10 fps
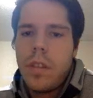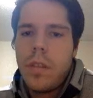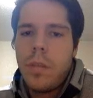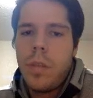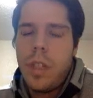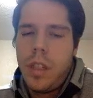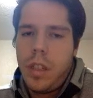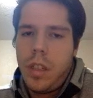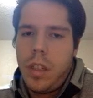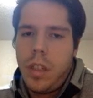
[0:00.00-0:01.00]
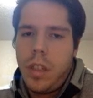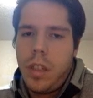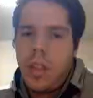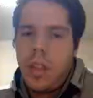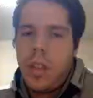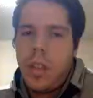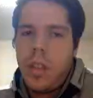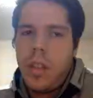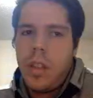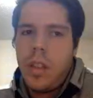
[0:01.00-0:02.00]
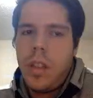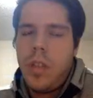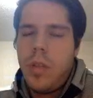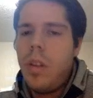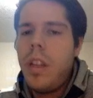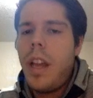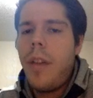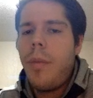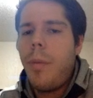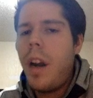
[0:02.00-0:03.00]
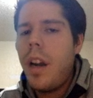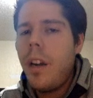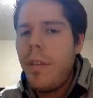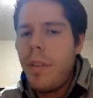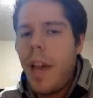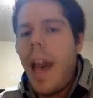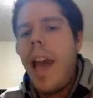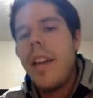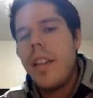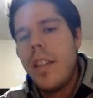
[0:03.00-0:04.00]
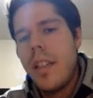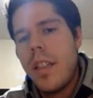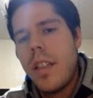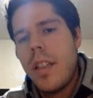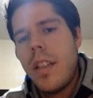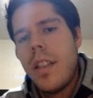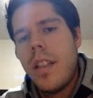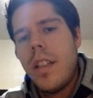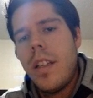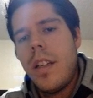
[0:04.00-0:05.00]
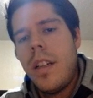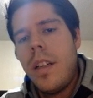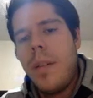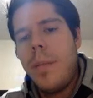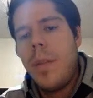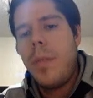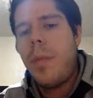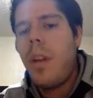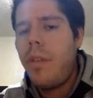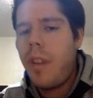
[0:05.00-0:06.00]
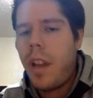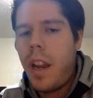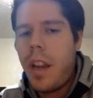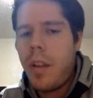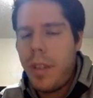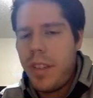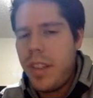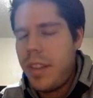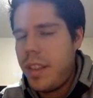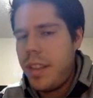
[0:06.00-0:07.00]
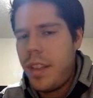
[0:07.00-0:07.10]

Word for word: which he should only have one of, and um, he's probably forgetting Resistance, I